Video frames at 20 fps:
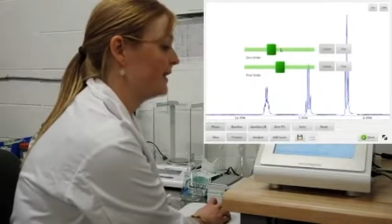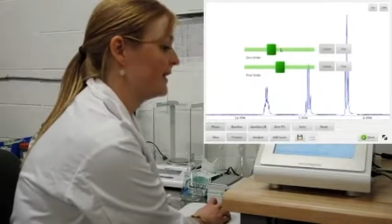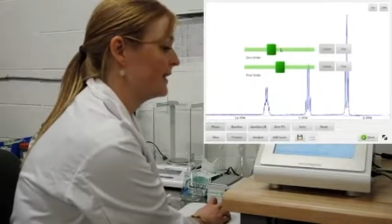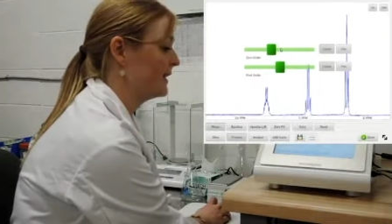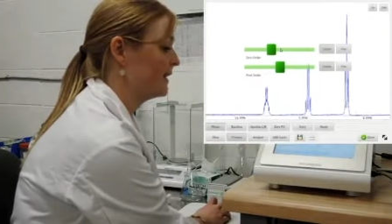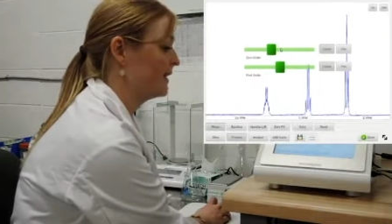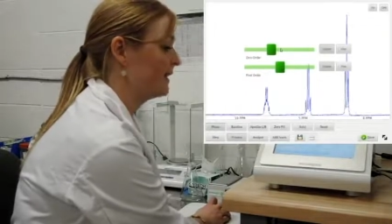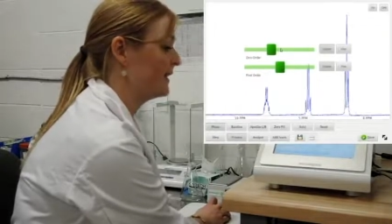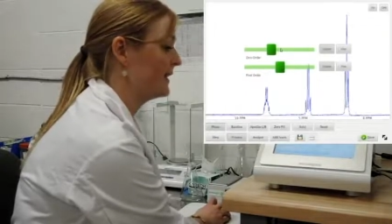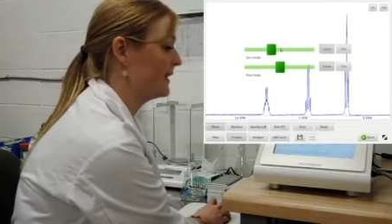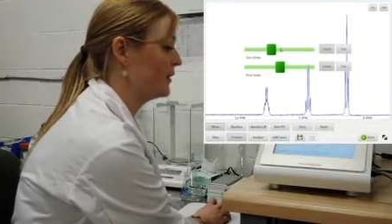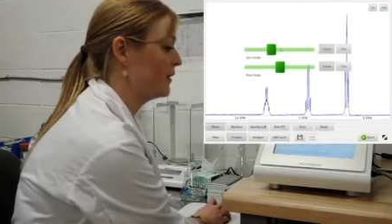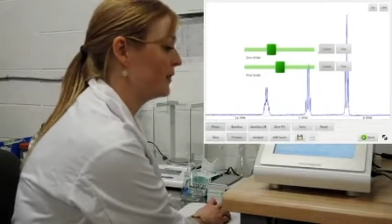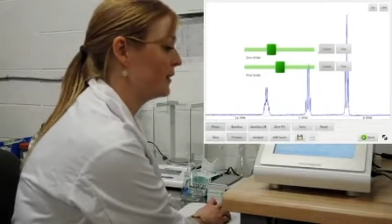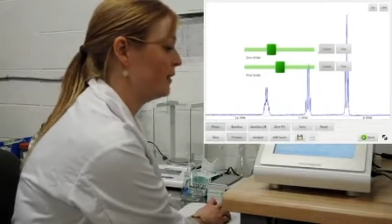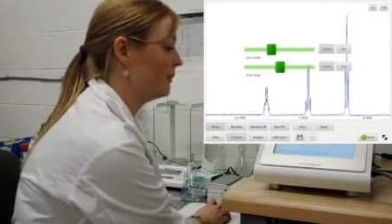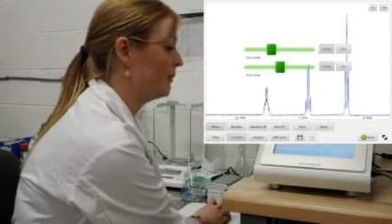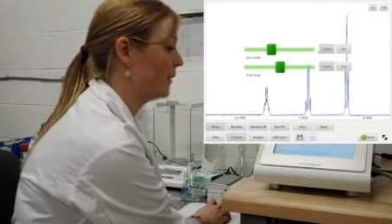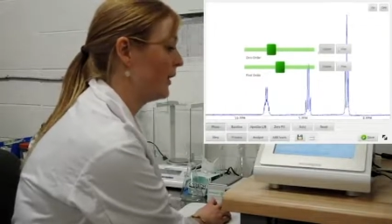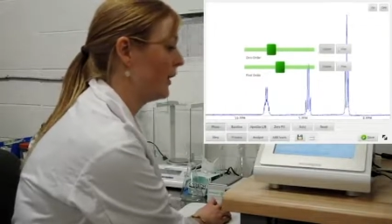click in the light
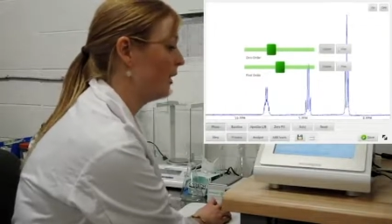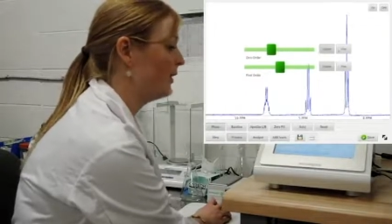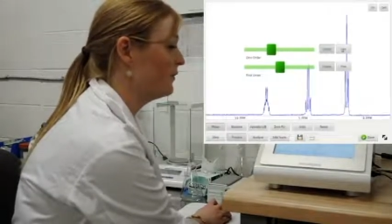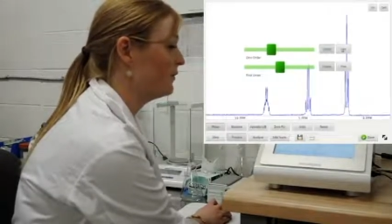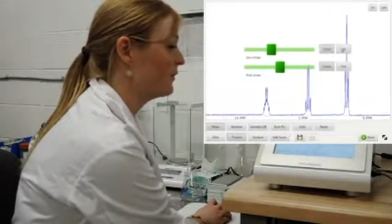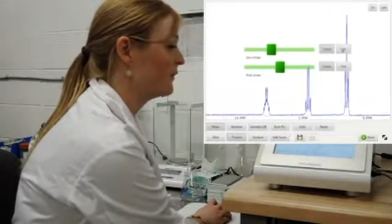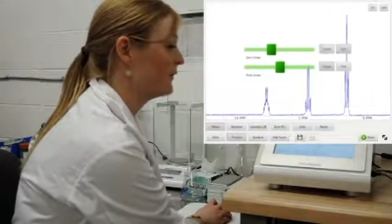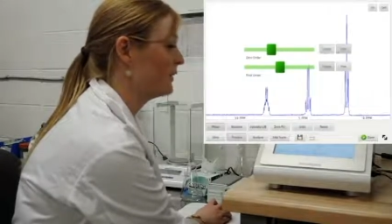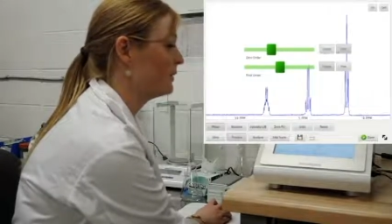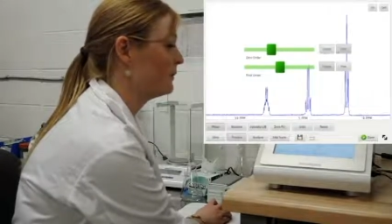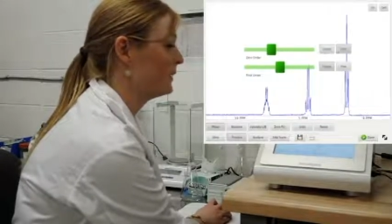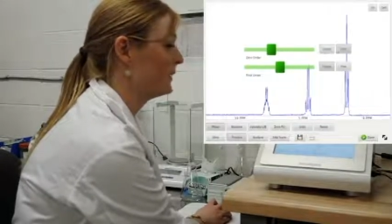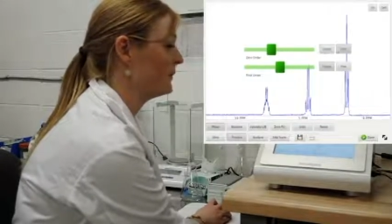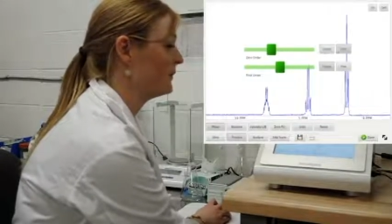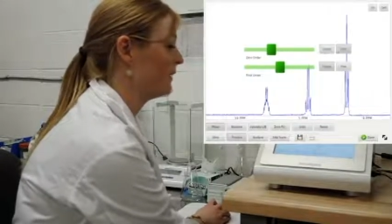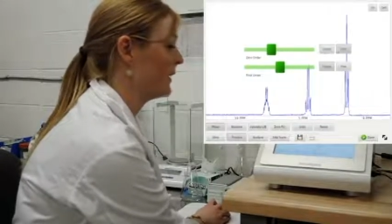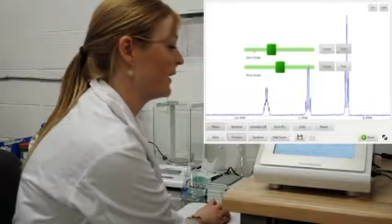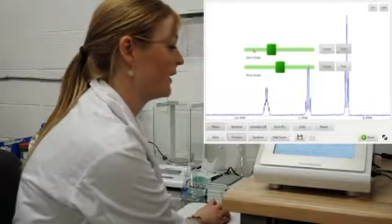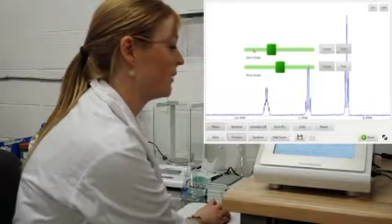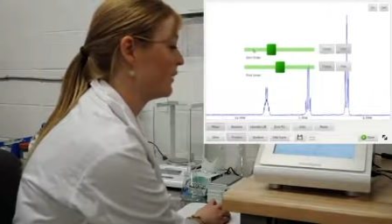green bar for a little
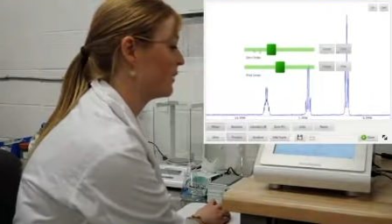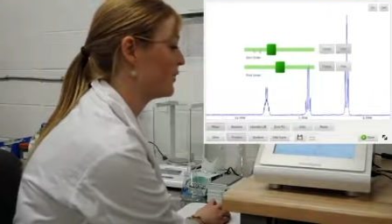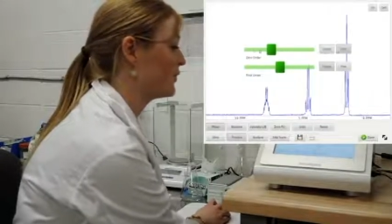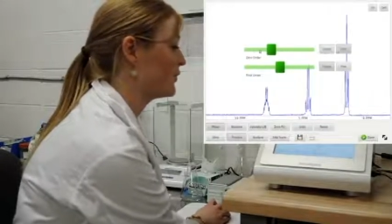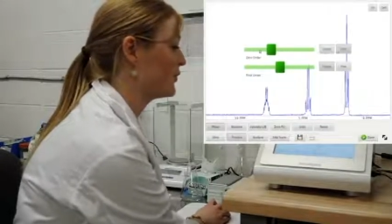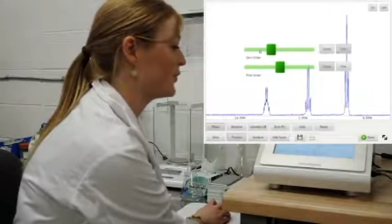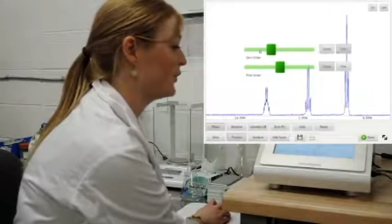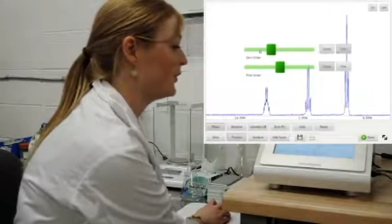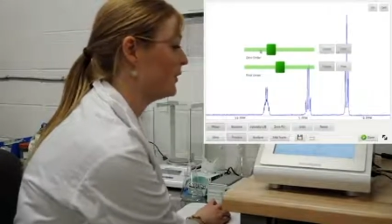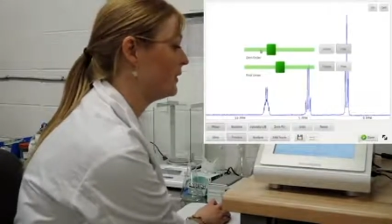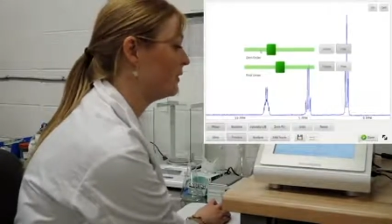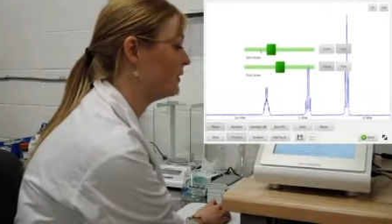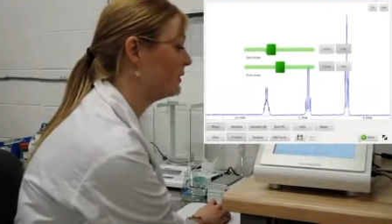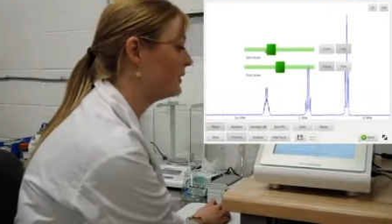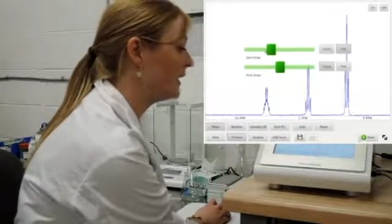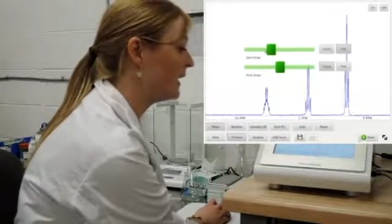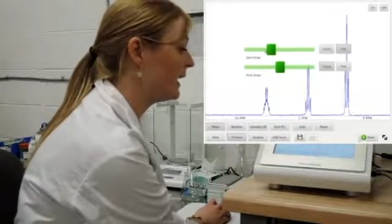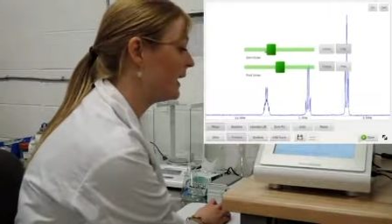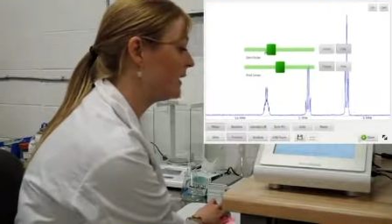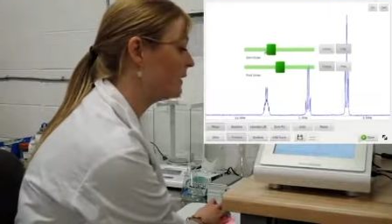bit finer control
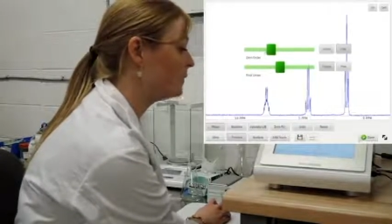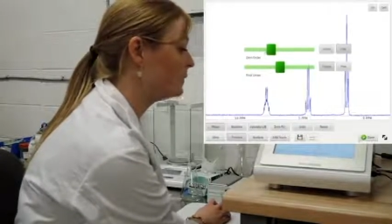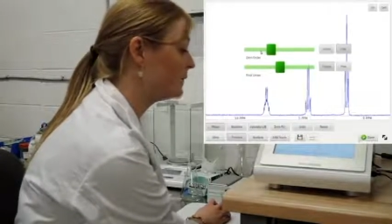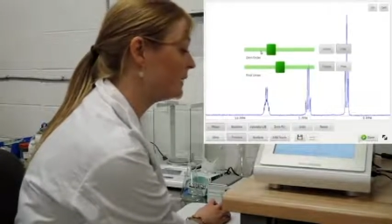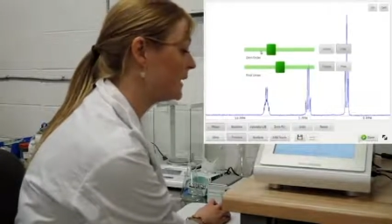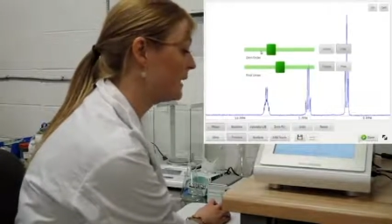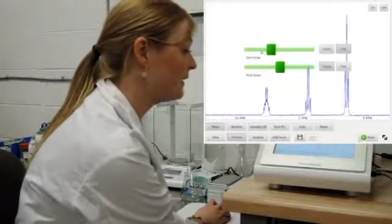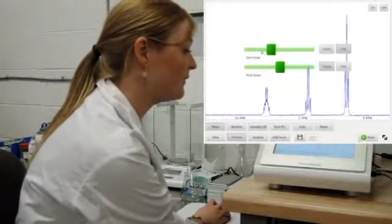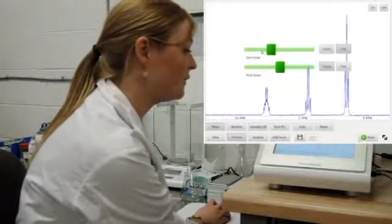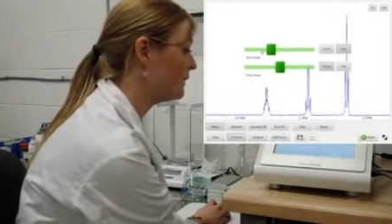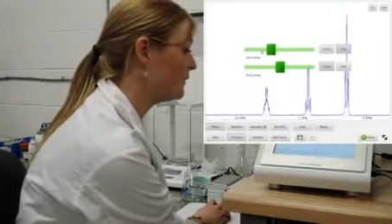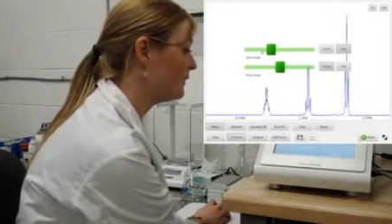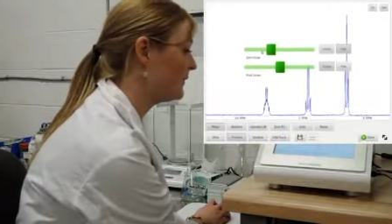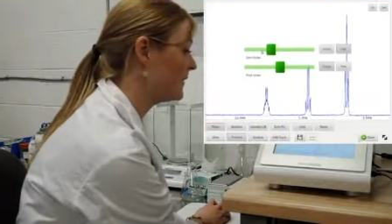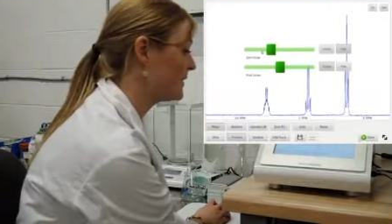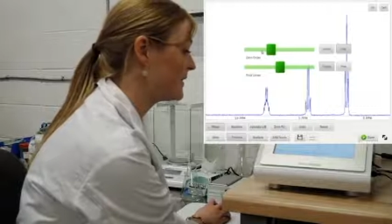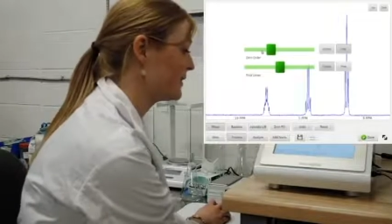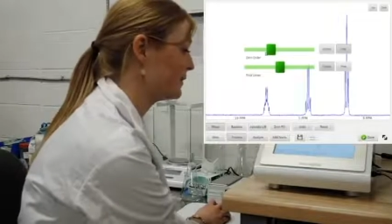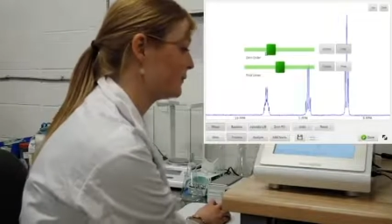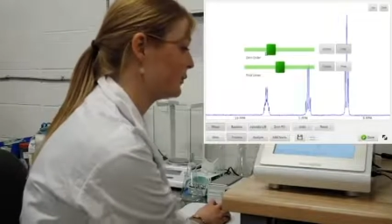of my
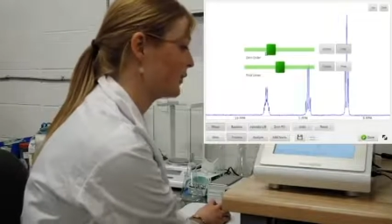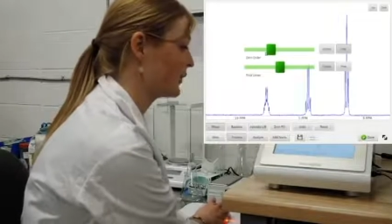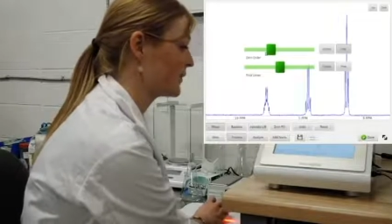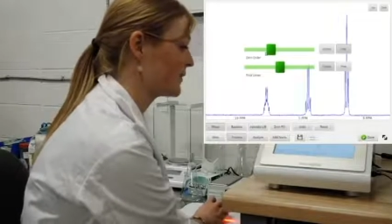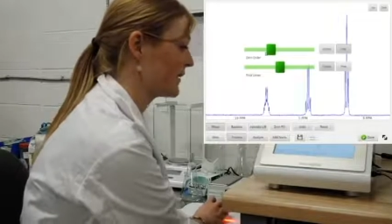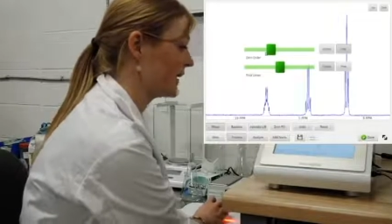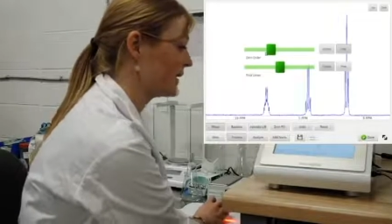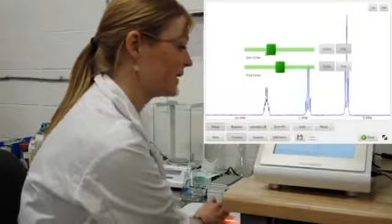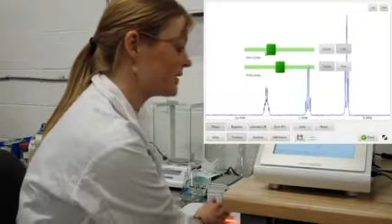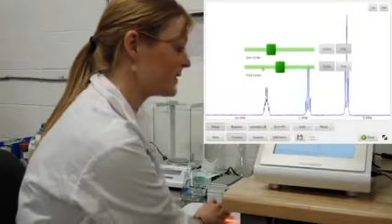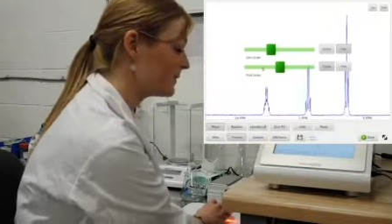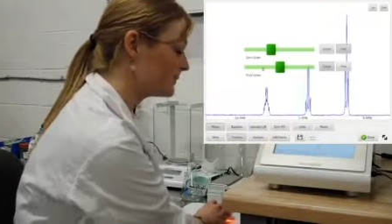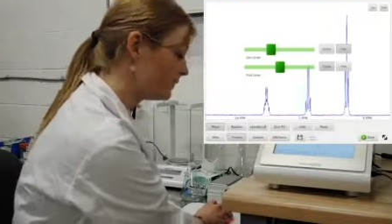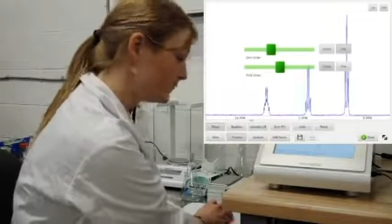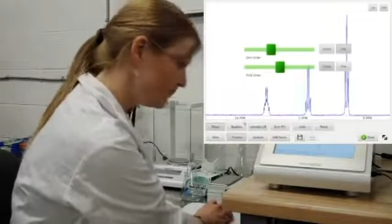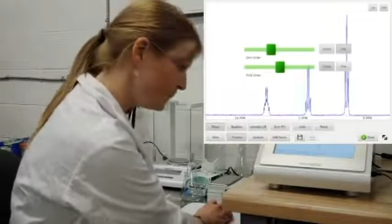phasing process.